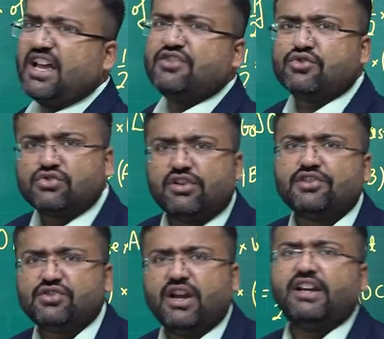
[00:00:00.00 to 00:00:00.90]

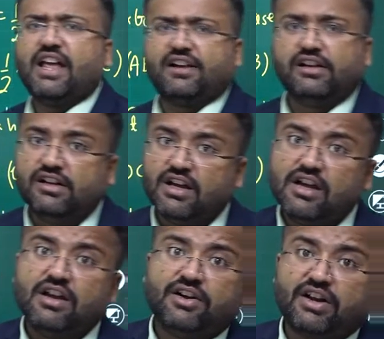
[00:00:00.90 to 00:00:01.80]
isosceles right angle
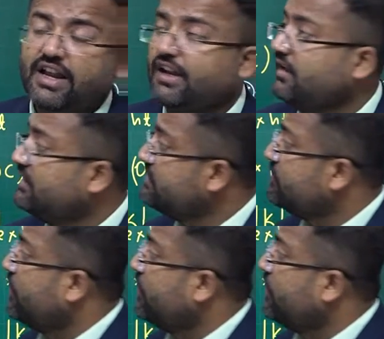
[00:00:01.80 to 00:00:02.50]
triangle. That's